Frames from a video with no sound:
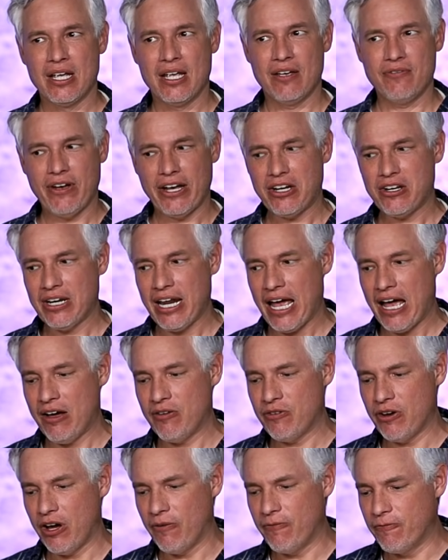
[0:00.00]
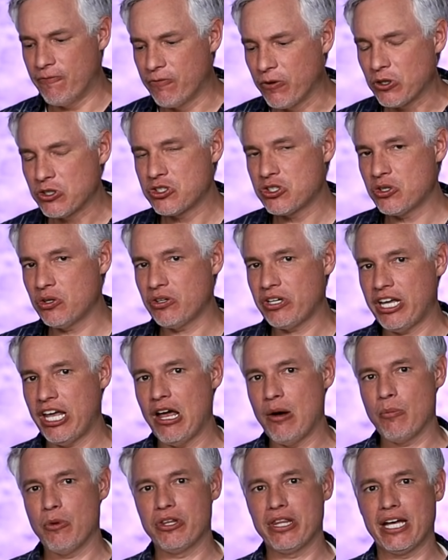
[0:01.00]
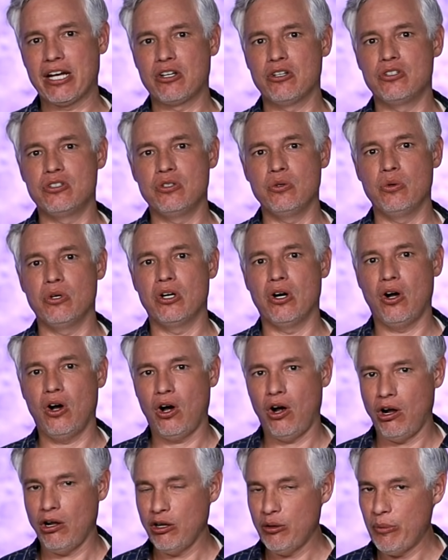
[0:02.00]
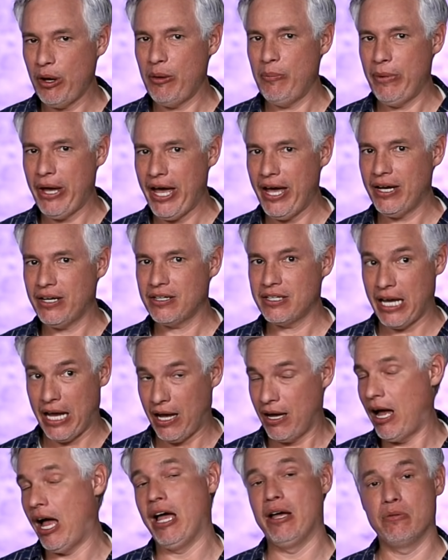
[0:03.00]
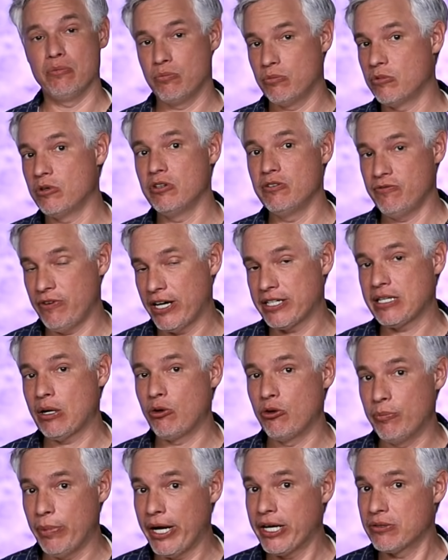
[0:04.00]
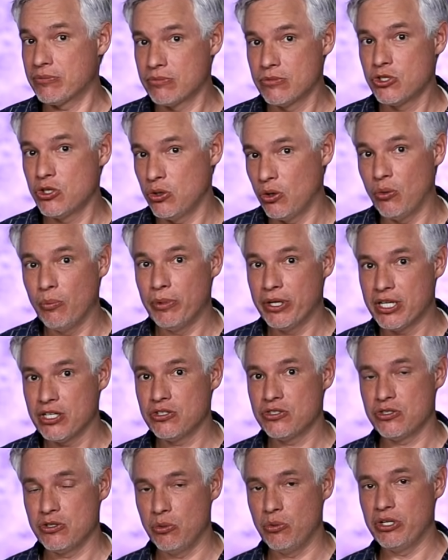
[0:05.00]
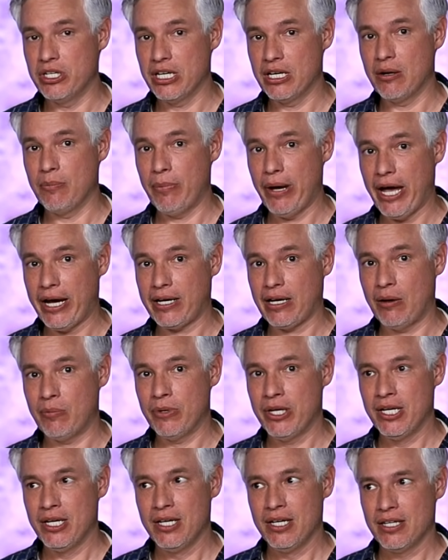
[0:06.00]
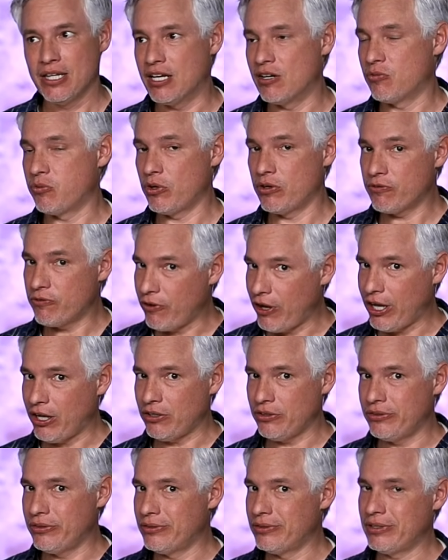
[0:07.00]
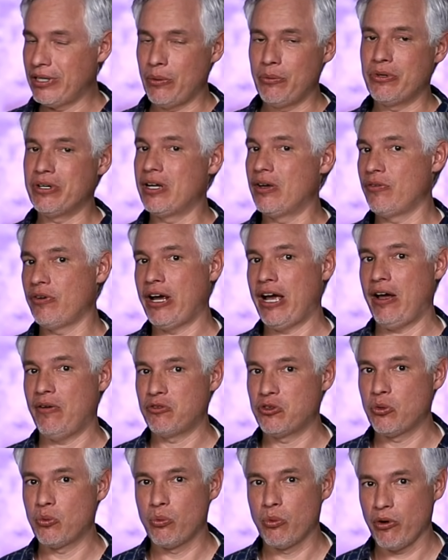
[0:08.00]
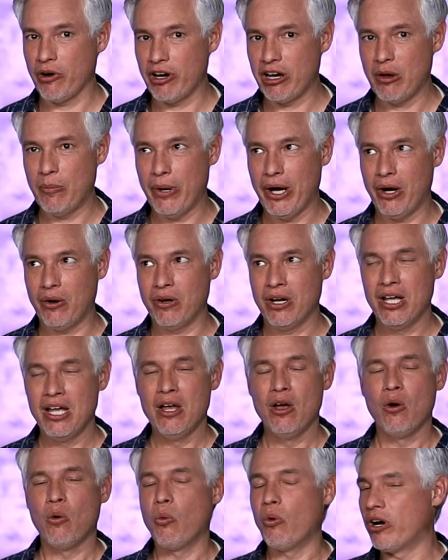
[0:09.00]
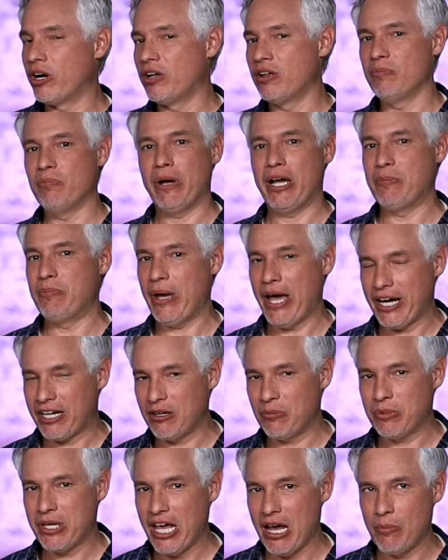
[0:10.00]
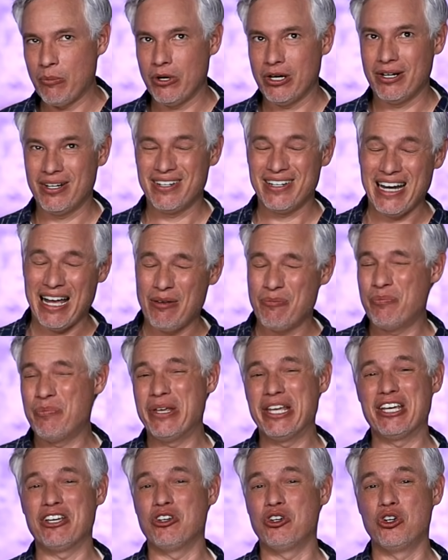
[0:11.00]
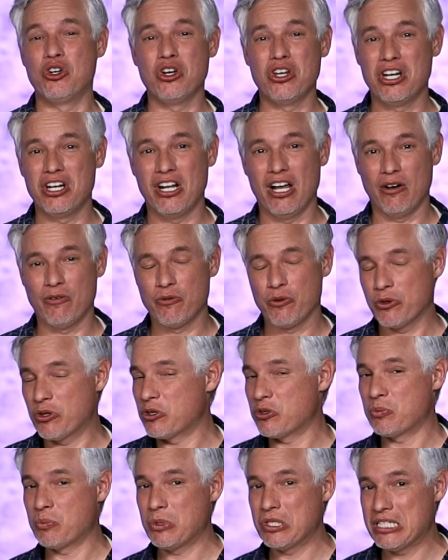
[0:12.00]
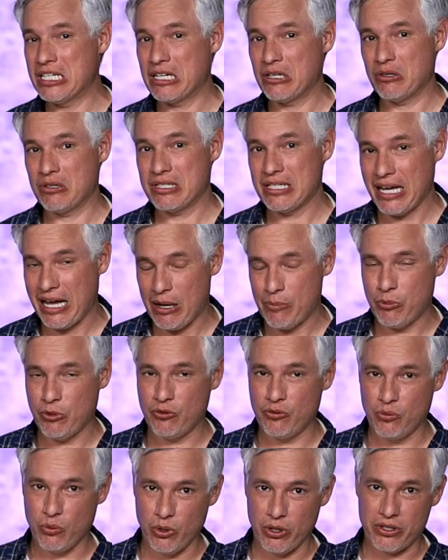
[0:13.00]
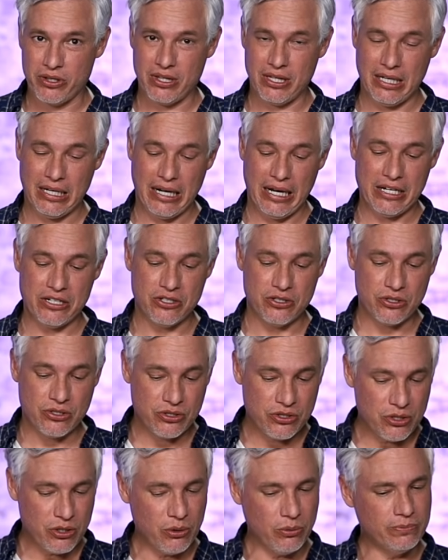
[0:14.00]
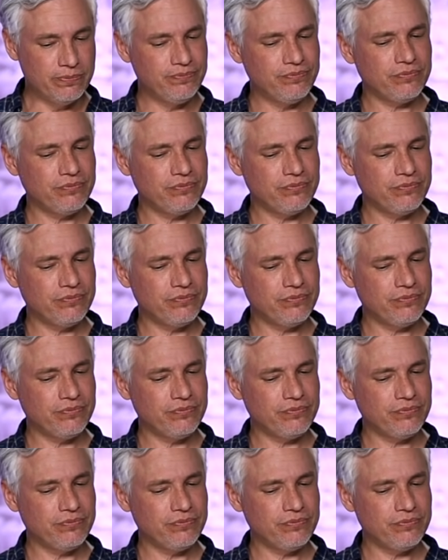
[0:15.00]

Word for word: If I could have a versatile camera that could do it all in my bag, yeah, I in fact I would buy two because you would need a backup. Then if one failed, I would never have to worry about one of my backup camera not being good enough for this particular type of work that I do.